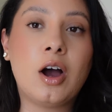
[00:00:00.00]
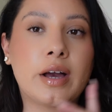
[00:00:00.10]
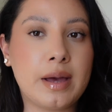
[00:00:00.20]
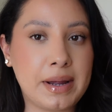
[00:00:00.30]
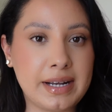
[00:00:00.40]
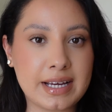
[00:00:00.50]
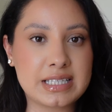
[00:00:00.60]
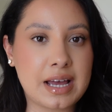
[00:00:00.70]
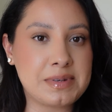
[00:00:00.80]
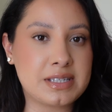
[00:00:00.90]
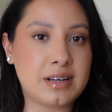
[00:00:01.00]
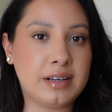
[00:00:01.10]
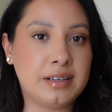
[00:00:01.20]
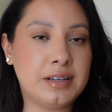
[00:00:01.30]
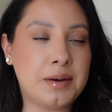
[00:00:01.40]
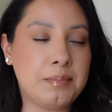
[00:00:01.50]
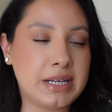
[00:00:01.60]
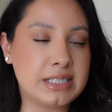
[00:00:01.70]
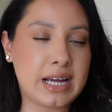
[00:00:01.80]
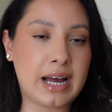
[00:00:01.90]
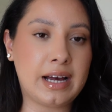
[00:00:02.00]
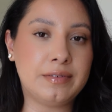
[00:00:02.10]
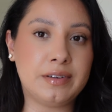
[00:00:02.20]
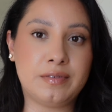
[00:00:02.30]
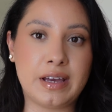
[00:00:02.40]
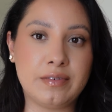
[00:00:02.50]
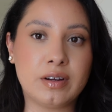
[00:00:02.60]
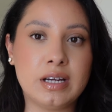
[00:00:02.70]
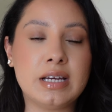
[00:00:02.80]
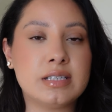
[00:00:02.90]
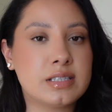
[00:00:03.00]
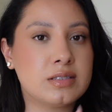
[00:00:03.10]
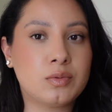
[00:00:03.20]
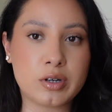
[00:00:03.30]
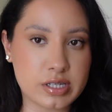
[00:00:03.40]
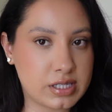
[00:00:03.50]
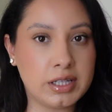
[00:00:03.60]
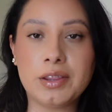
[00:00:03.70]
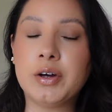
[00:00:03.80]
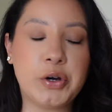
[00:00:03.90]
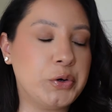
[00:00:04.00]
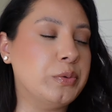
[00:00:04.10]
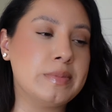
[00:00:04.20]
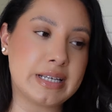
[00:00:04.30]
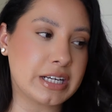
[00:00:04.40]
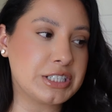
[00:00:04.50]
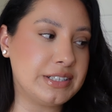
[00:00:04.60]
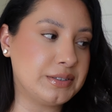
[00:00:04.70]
Okay, my next Amazon must-have and favorite is, we're still in the home section.